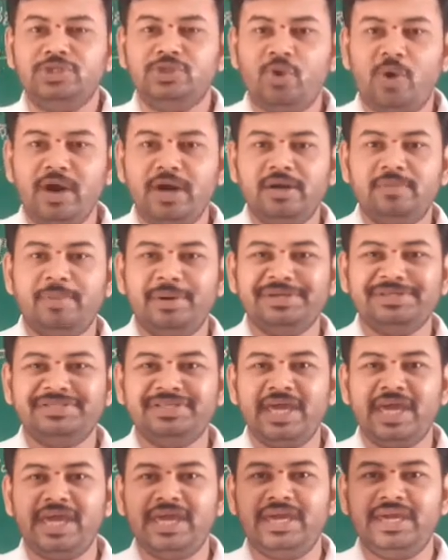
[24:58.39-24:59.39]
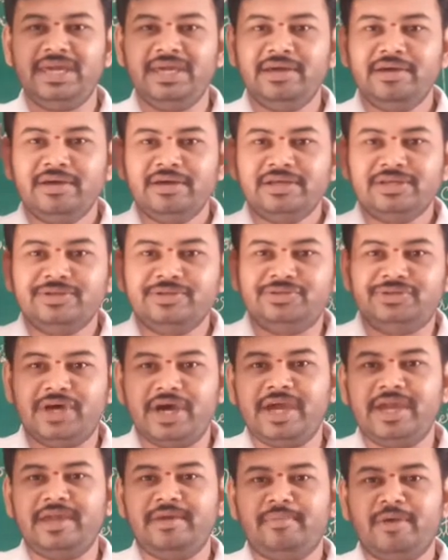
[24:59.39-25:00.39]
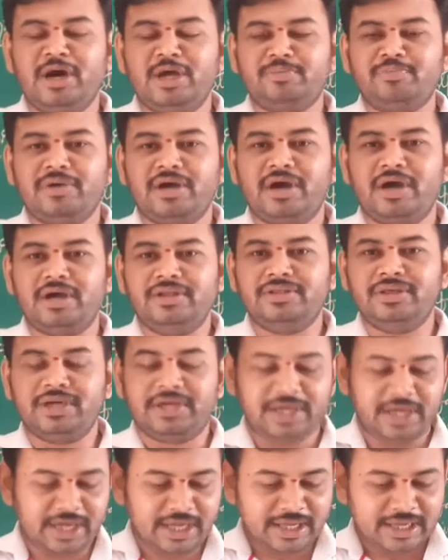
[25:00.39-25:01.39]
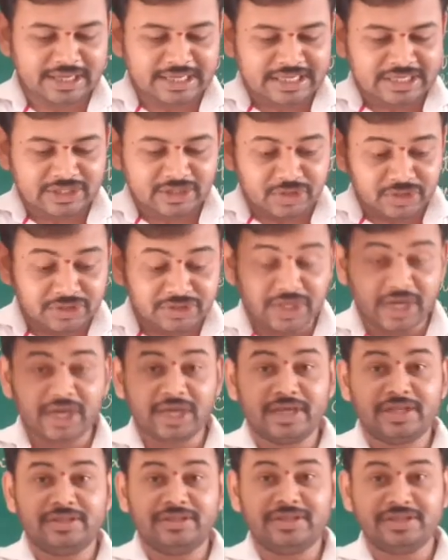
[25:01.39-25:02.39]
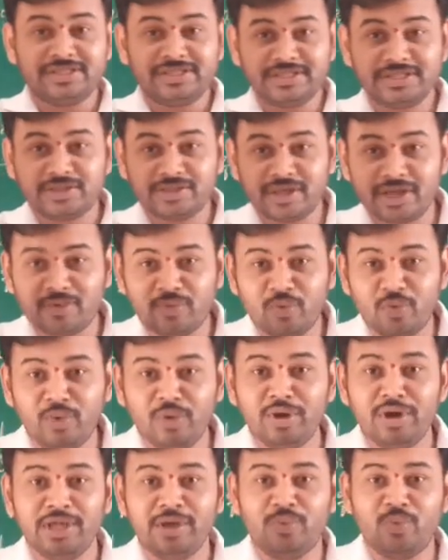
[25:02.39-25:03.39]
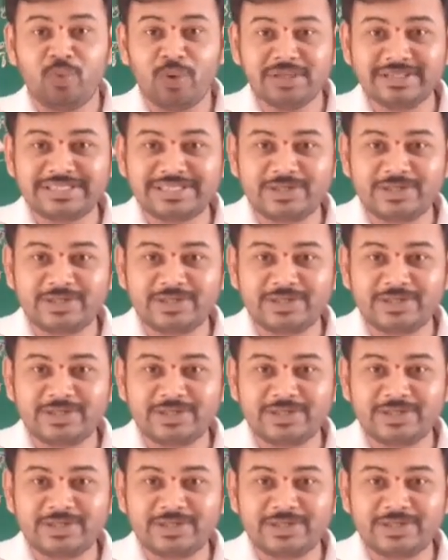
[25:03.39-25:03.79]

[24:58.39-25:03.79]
joined by saying Jai Mahatma Gandhi ki Jai. This is the only one